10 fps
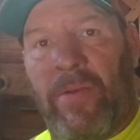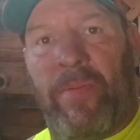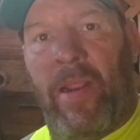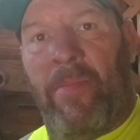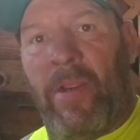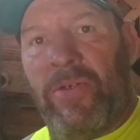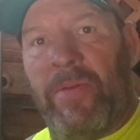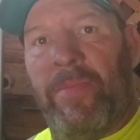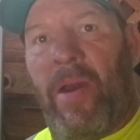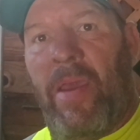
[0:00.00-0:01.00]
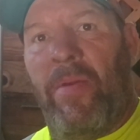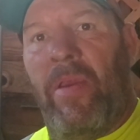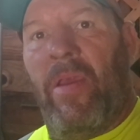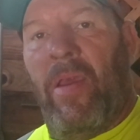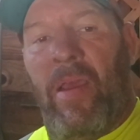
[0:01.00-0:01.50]
I was planning my trip to
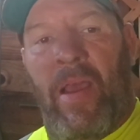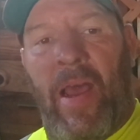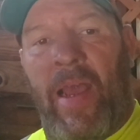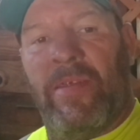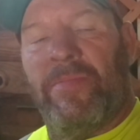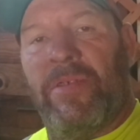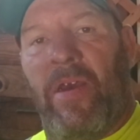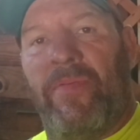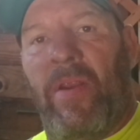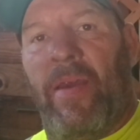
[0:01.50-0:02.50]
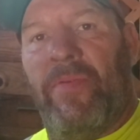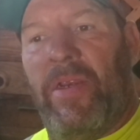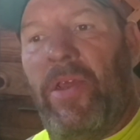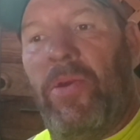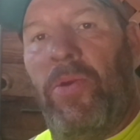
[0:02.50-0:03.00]
Miami, I had some stuff left to
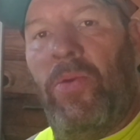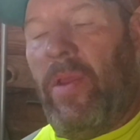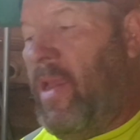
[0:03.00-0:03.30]
do,